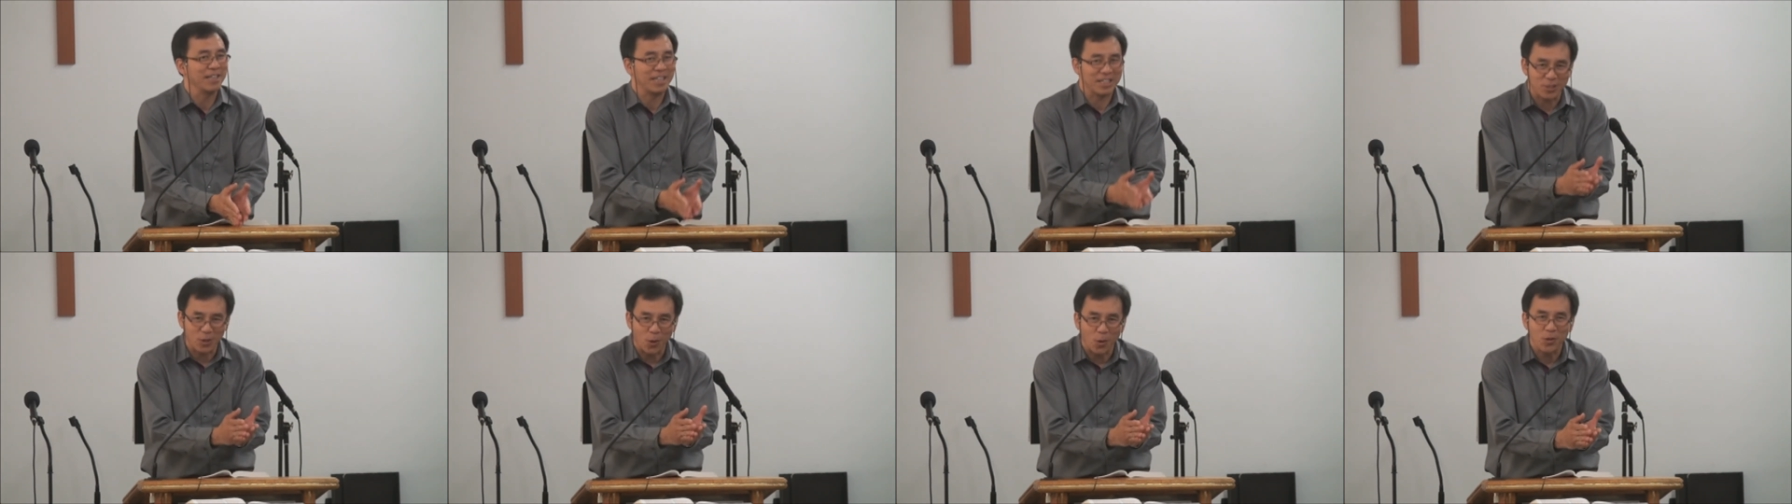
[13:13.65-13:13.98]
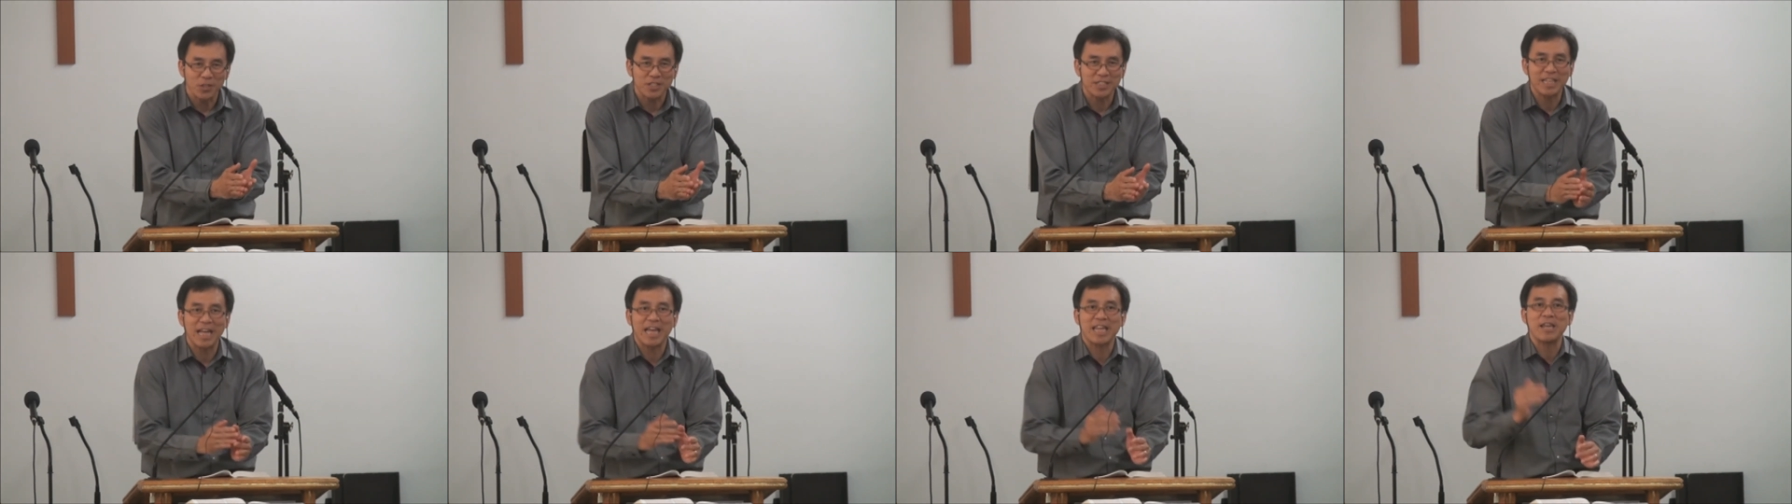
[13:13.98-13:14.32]
Let's
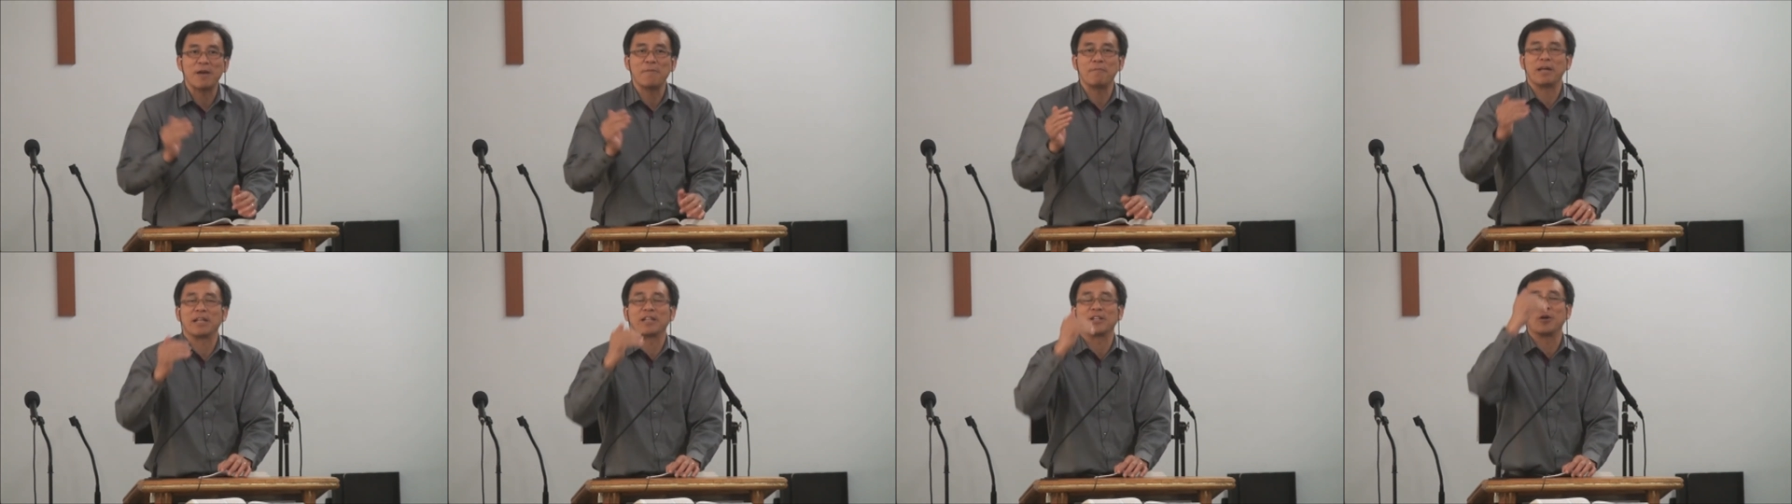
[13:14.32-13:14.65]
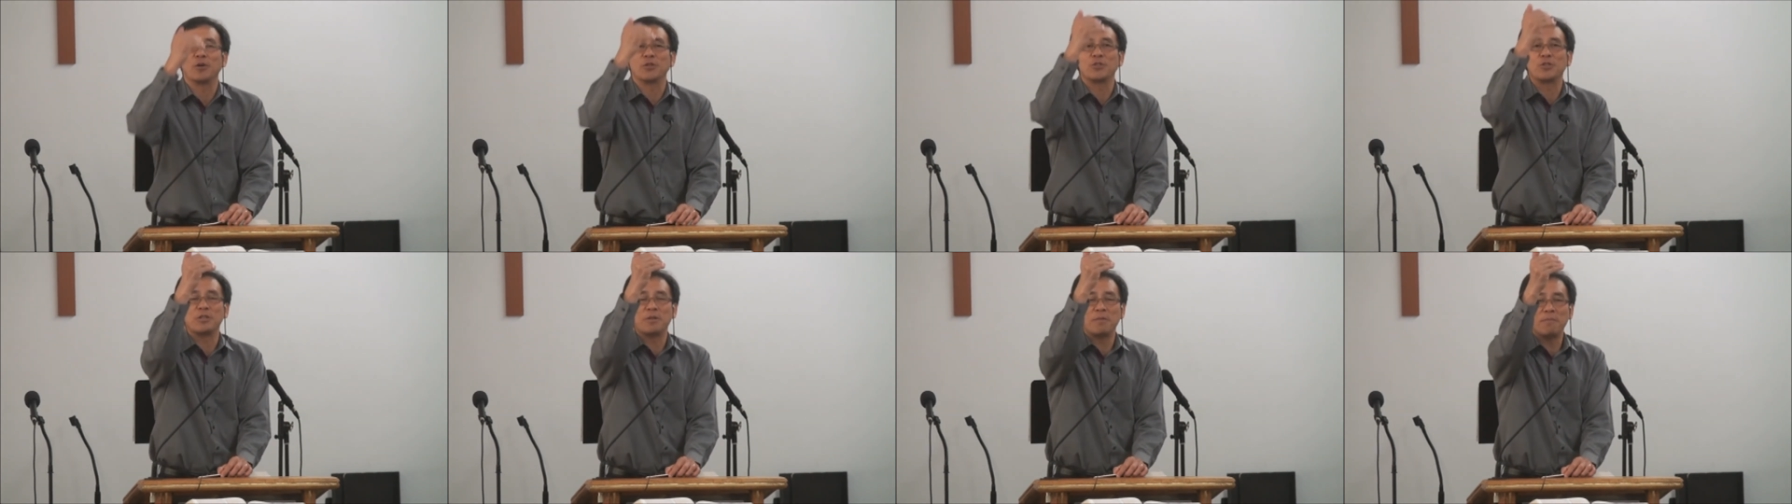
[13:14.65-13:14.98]
all stand up and
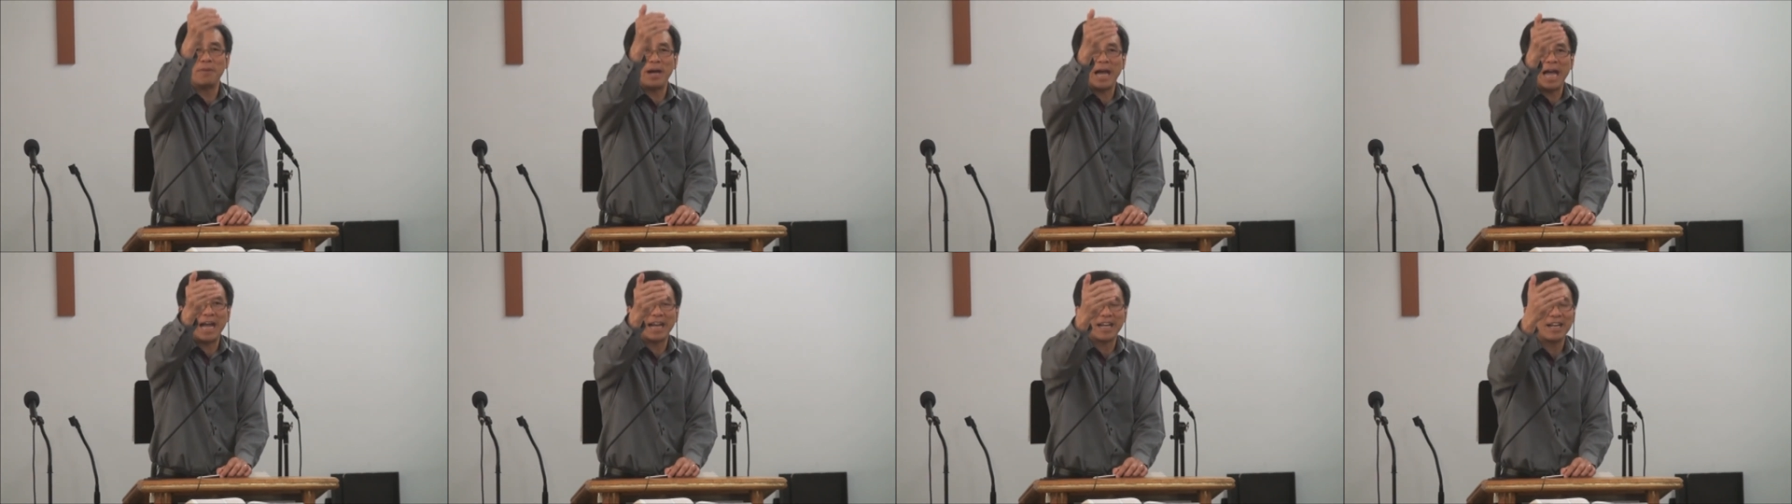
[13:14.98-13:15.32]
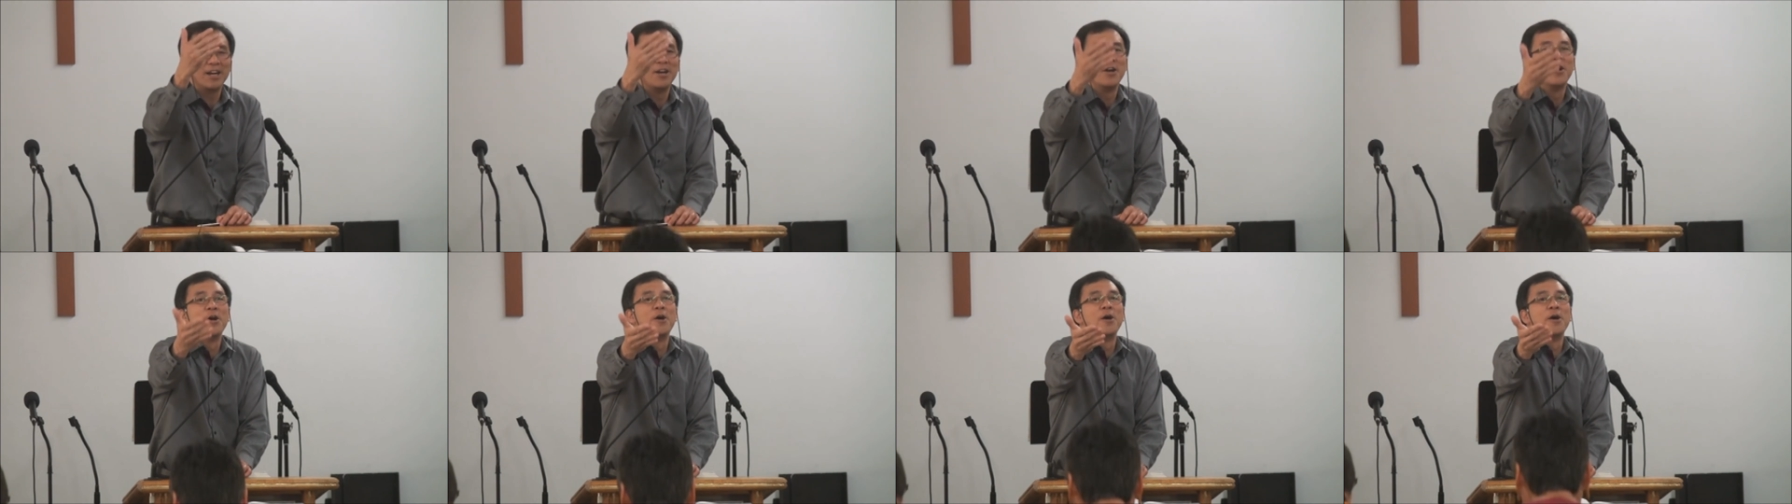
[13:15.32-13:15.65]
go to the
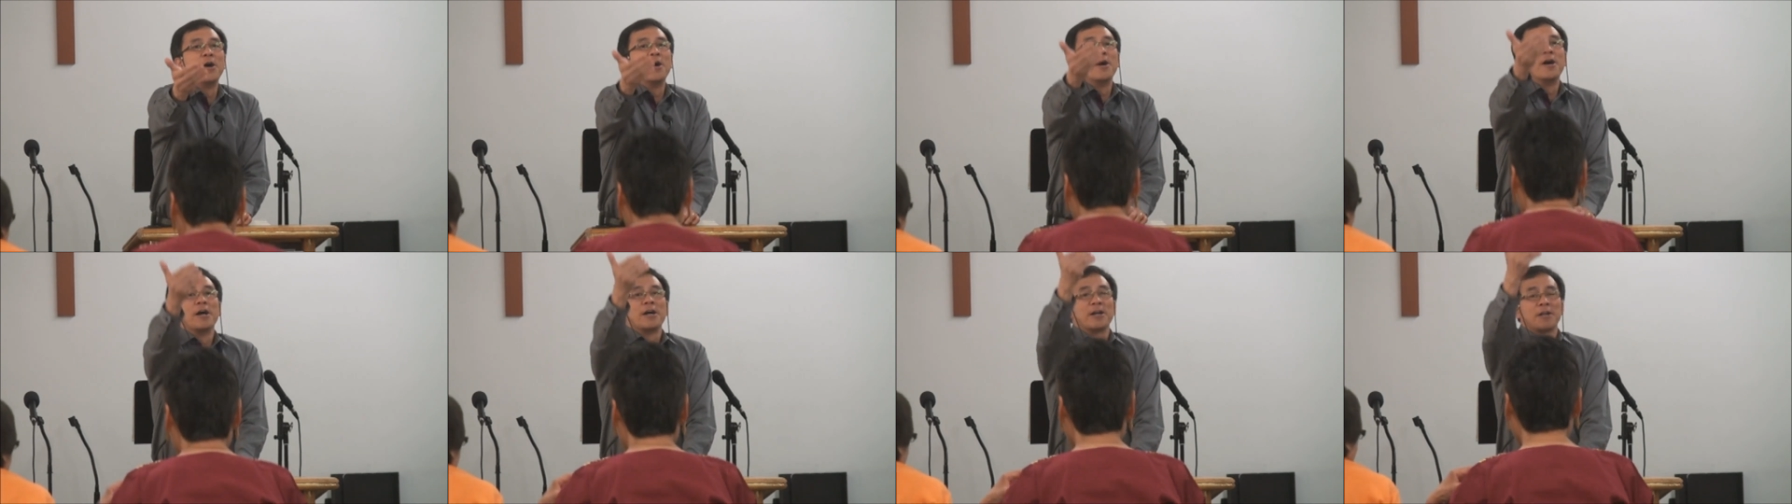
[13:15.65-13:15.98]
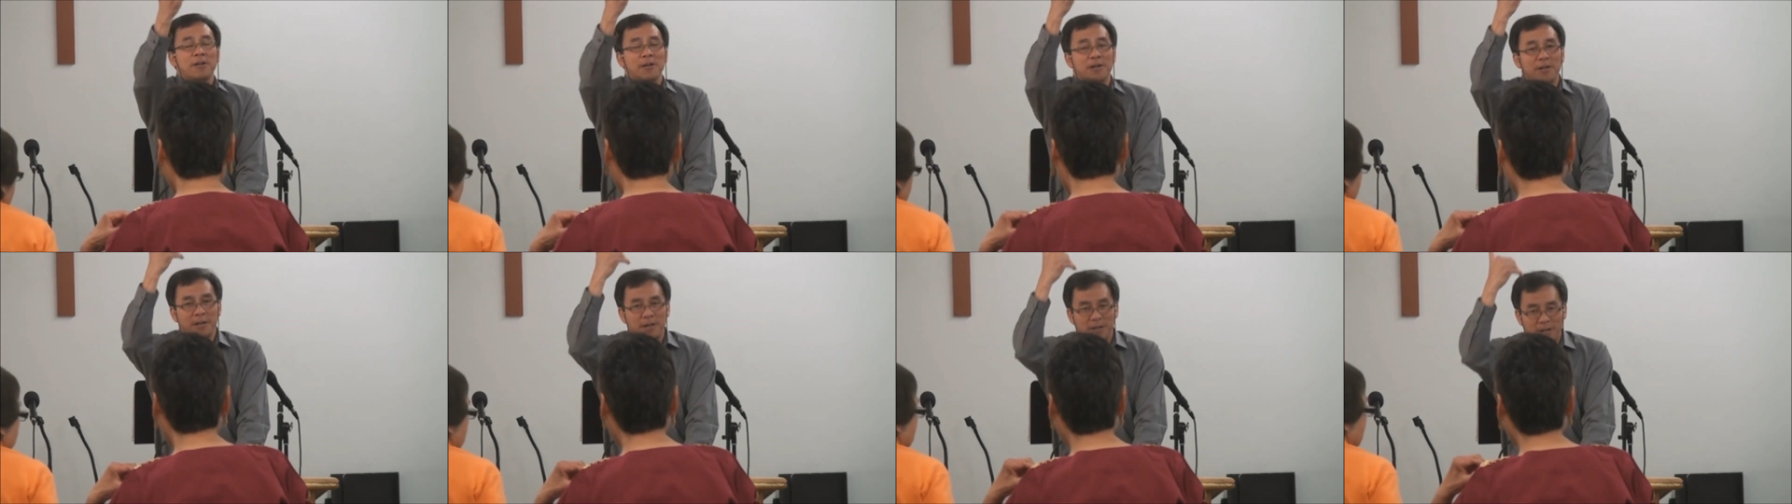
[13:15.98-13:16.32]
back.
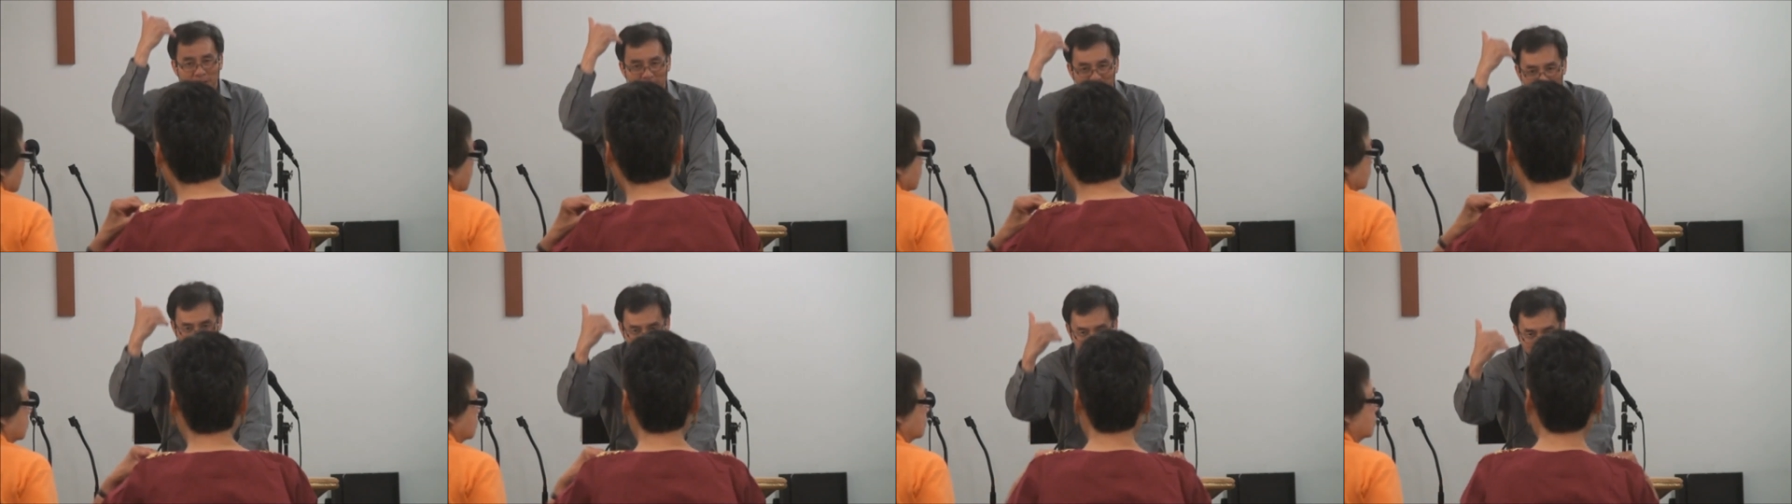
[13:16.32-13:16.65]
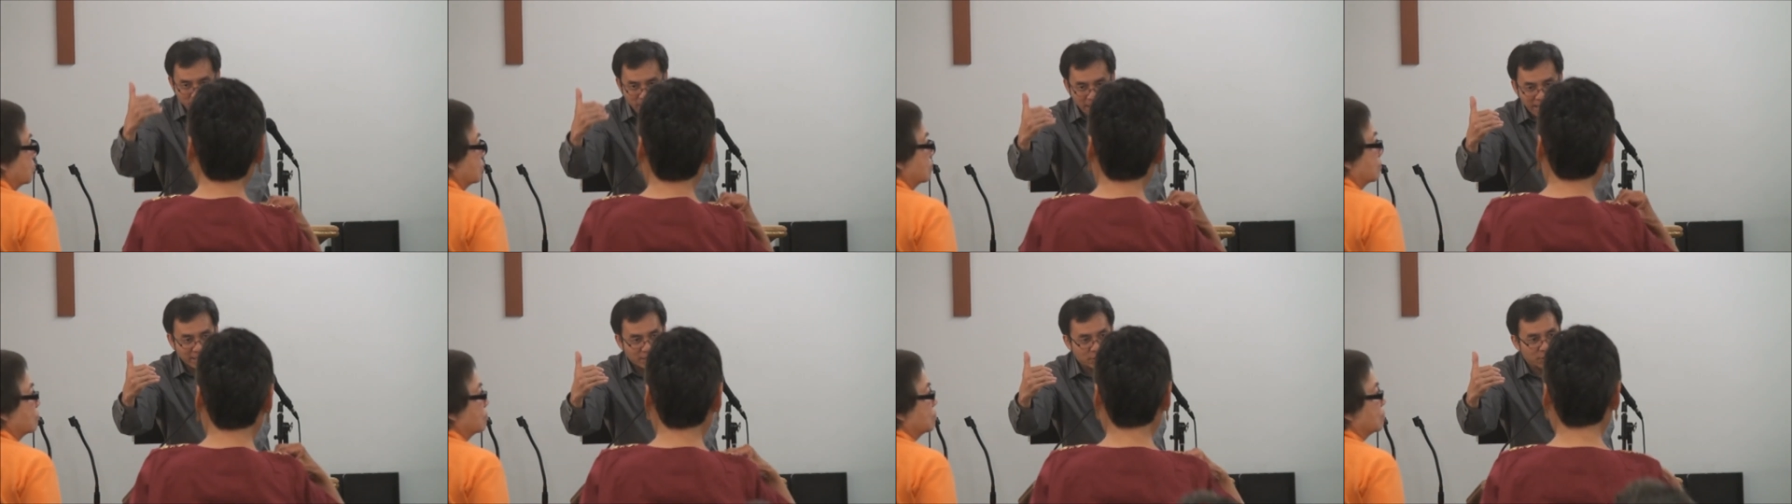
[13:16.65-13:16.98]

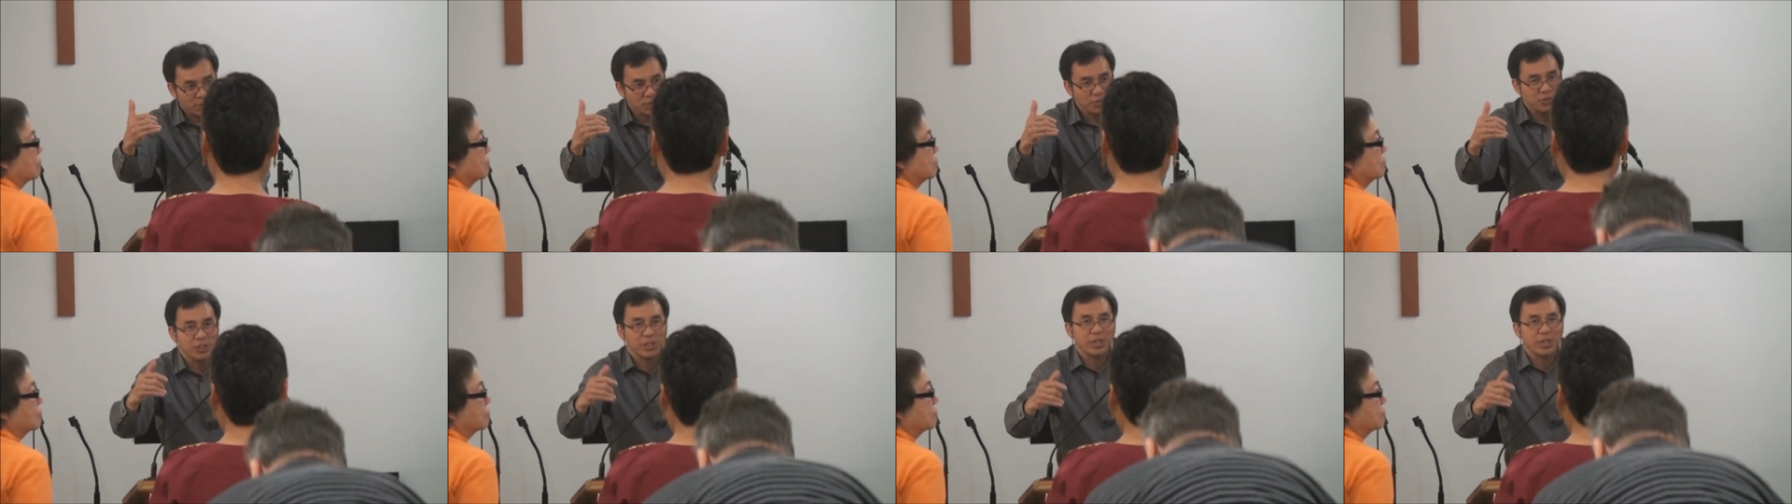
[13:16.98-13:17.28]
Come back to your